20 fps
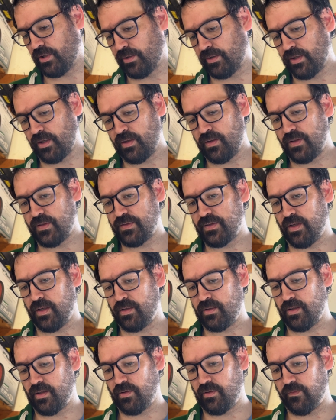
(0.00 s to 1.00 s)
to get this side
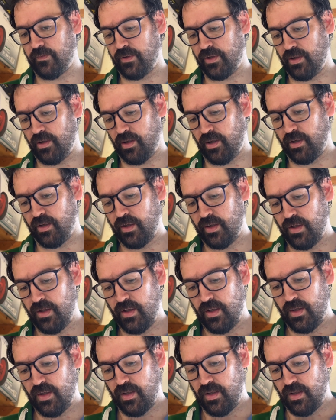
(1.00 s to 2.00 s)
done over here.
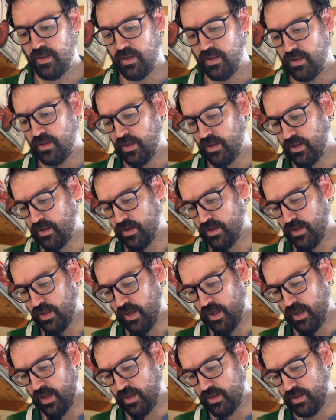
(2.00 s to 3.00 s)
And
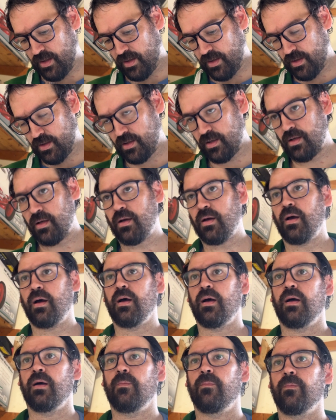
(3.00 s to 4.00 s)
then
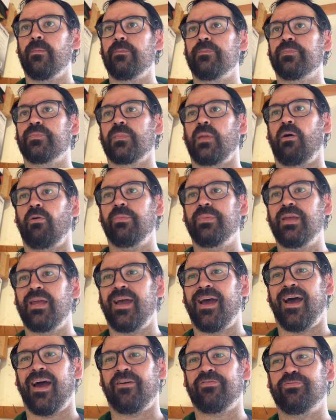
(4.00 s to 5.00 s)
I'll be
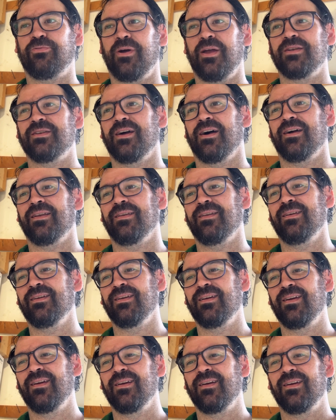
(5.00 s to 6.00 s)
halfway done
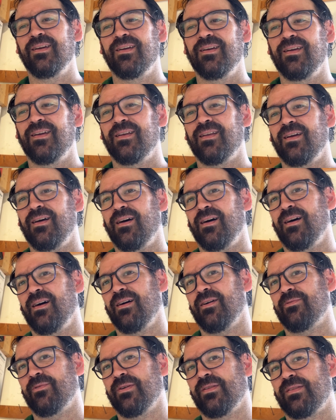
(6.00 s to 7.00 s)

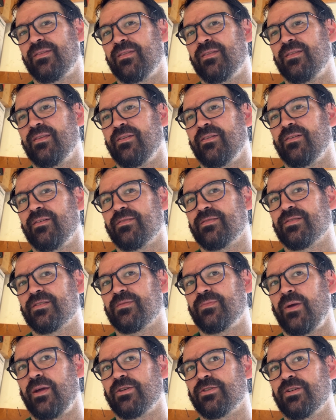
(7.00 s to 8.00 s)
with the
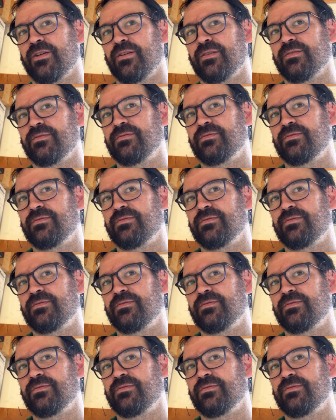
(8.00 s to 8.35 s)
suspension,